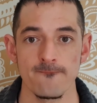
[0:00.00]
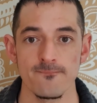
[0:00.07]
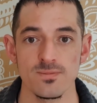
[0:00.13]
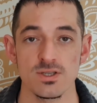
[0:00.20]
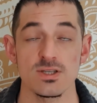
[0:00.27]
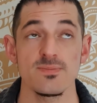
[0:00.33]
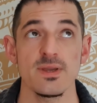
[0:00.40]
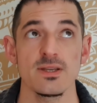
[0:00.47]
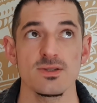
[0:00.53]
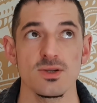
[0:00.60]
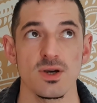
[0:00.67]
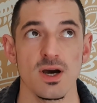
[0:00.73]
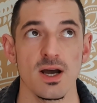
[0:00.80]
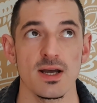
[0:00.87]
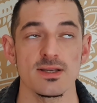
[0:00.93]
to speak to
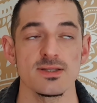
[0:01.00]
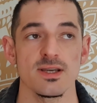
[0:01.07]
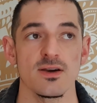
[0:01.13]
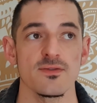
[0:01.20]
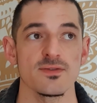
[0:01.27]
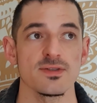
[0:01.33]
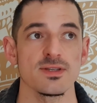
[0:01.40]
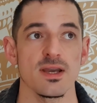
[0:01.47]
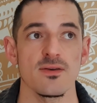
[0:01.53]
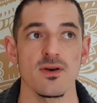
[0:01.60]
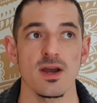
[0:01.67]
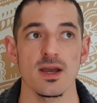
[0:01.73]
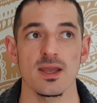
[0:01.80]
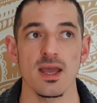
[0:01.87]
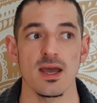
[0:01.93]
your higher self and say,
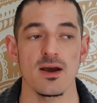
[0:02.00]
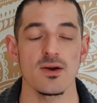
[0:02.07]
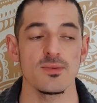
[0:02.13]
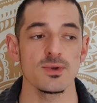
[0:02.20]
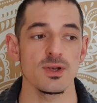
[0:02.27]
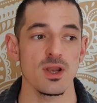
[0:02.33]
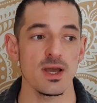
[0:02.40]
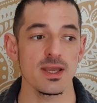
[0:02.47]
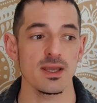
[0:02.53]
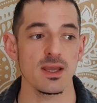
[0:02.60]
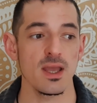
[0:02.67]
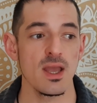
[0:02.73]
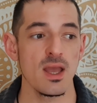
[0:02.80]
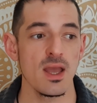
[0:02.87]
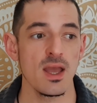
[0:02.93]
right, okay, I would like
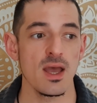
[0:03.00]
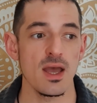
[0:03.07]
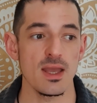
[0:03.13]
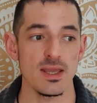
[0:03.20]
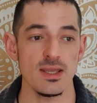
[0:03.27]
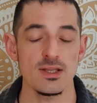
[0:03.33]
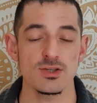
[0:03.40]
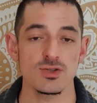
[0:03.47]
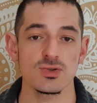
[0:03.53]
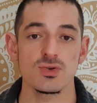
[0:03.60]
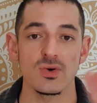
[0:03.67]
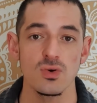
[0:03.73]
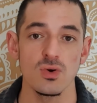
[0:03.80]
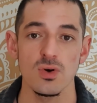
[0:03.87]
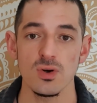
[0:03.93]
at each
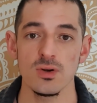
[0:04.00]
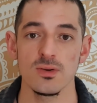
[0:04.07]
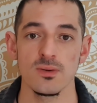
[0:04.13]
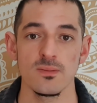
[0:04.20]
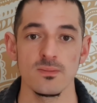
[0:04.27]
door